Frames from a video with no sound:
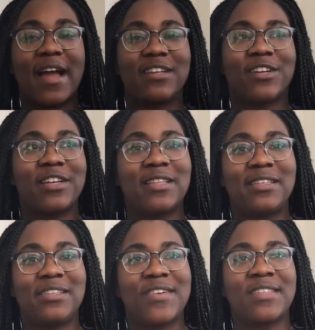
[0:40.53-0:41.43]
I started
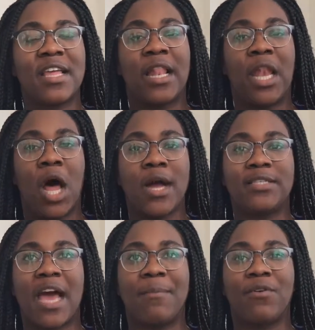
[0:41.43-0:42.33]
this series a
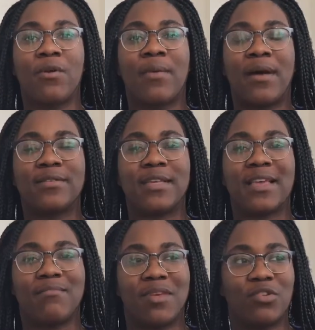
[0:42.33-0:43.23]
long time ago when I was
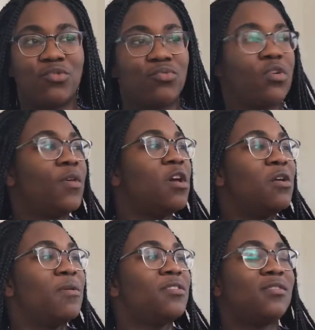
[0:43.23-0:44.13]
like in middle school,
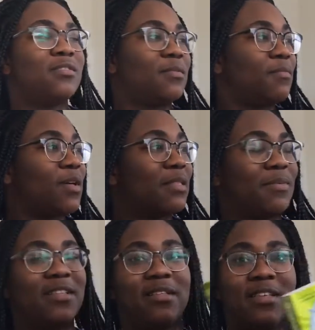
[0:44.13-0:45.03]

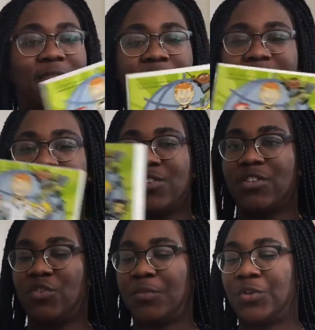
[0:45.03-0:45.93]
but this book is
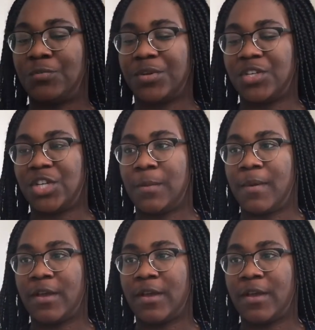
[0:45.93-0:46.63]
actually in super duper good shape.